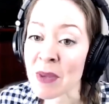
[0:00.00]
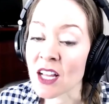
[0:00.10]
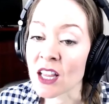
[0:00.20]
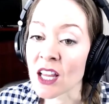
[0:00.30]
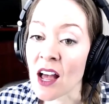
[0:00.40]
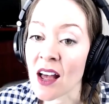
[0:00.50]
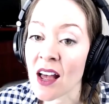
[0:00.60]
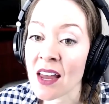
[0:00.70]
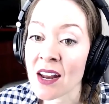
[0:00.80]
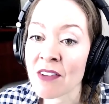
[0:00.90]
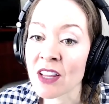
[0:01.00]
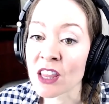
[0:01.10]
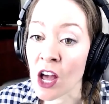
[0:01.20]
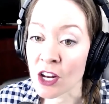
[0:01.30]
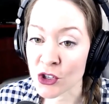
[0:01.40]
a lot of
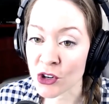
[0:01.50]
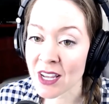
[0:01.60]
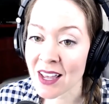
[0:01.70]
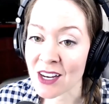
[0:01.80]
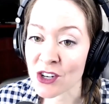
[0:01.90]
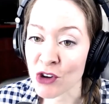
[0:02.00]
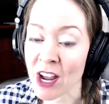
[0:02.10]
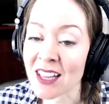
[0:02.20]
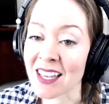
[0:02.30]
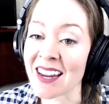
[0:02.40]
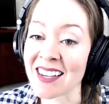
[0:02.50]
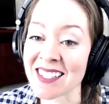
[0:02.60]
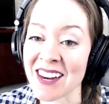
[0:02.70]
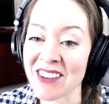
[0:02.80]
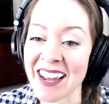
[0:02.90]
laundry and dry cleaning, is that
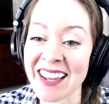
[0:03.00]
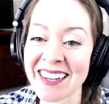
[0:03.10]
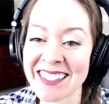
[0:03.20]
right?